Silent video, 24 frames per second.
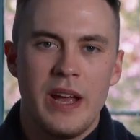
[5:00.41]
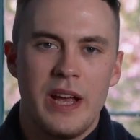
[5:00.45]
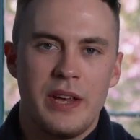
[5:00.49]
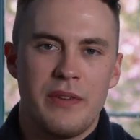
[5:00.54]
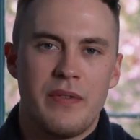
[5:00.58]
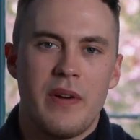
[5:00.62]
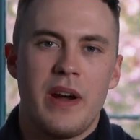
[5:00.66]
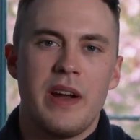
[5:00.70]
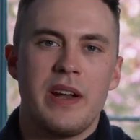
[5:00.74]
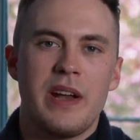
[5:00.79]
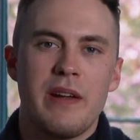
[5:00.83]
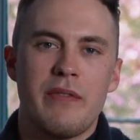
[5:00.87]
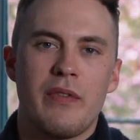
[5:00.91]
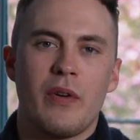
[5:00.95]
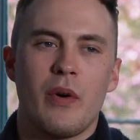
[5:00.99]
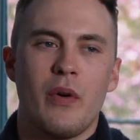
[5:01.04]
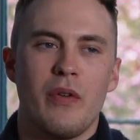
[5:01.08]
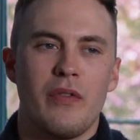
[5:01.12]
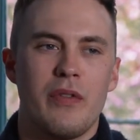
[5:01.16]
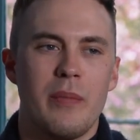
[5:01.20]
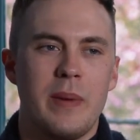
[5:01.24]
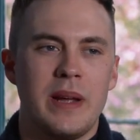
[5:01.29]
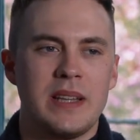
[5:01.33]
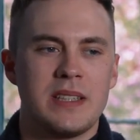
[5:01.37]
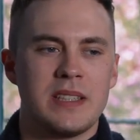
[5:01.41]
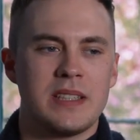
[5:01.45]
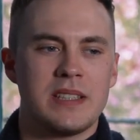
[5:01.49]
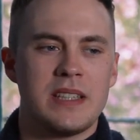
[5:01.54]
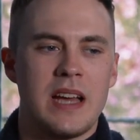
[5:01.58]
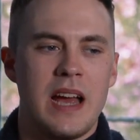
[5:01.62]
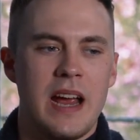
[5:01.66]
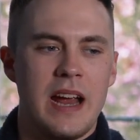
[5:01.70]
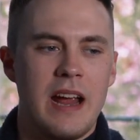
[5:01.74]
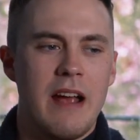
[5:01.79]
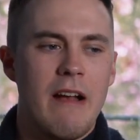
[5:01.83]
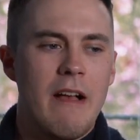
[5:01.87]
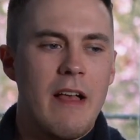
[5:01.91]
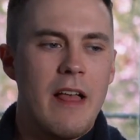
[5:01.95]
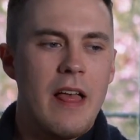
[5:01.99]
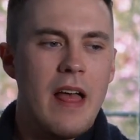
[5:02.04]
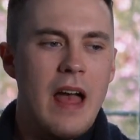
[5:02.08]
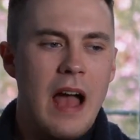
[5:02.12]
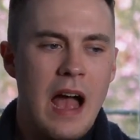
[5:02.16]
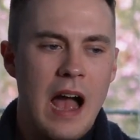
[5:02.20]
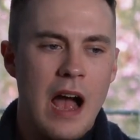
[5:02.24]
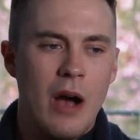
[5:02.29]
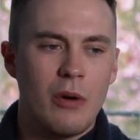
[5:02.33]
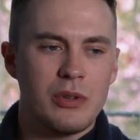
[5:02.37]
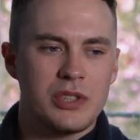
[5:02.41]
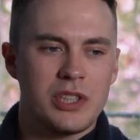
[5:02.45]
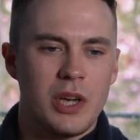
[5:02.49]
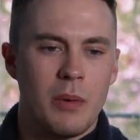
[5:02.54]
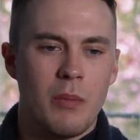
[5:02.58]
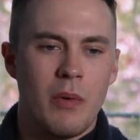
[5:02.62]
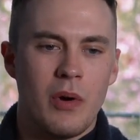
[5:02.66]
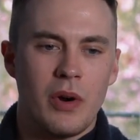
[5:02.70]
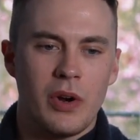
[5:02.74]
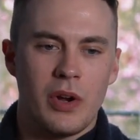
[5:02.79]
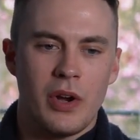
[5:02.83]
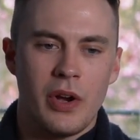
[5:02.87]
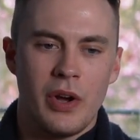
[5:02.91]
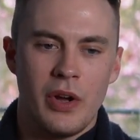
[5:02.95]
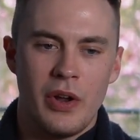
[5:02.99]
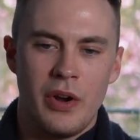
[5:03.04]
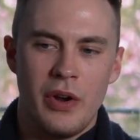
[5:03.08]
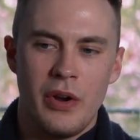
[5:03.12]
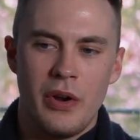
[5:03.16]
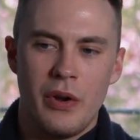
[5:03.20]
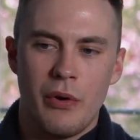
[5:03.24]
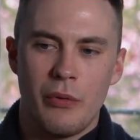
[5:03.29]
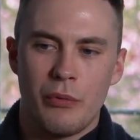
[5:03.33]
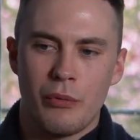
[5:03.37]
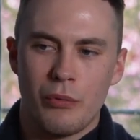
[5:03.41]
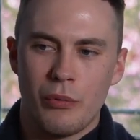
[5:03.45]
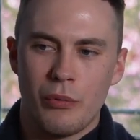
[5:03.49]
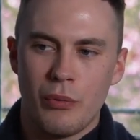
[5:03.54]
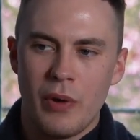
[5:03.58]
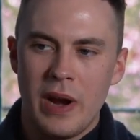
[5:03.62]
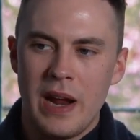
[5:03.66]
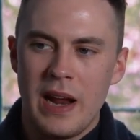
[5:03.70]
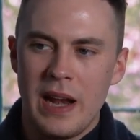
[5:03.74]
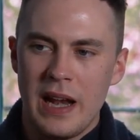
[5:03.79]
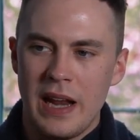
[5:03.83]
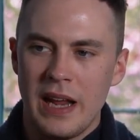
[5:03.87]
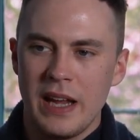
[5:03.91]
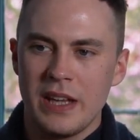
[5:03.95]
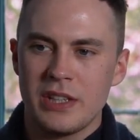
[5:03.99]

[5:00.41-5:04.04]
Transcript: It's very difficult for me to say how someone can really